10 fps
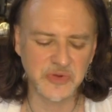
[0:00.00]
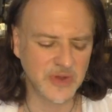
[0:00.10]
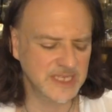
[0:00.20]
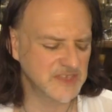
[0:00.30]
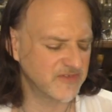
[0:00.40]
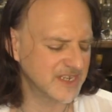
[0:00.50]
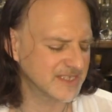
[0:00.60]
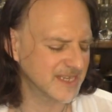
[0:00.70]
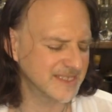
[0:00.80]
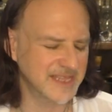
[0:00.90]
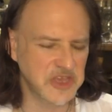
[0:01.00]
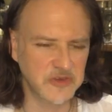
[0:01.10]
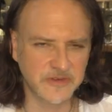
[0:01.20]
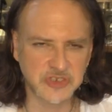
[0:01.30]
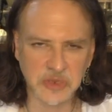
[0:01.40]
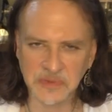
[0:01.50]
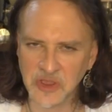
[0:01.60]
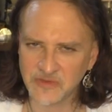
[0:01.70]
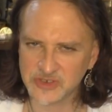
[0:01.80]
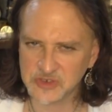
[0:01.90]
Moon, Rising, Venus signs, thank you for
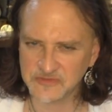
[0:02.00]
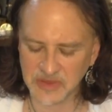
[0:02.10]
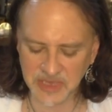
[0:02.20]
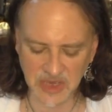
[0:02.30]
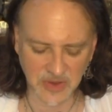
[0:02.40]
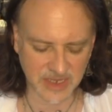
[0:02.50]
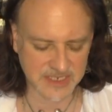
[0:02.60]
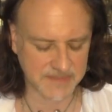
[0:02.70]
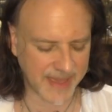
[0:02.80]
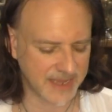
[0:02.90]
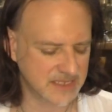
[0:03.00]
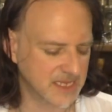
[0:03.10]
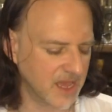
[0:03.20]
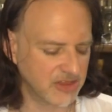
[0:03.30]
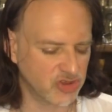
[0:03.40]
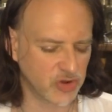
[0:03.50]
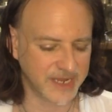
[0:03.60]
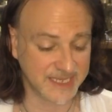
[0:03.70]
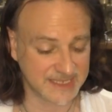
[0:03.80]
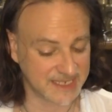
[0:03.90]
jumping over to Vimeo On Demand to get
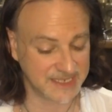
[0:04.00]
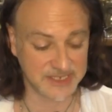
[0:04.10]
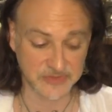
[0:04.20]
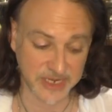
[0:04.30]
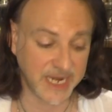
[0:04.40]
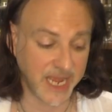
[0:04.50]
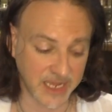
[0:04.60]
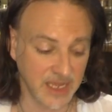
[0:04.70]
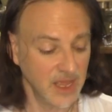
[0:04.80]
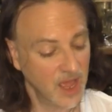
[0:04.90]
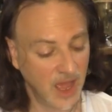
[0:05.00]
your extended reading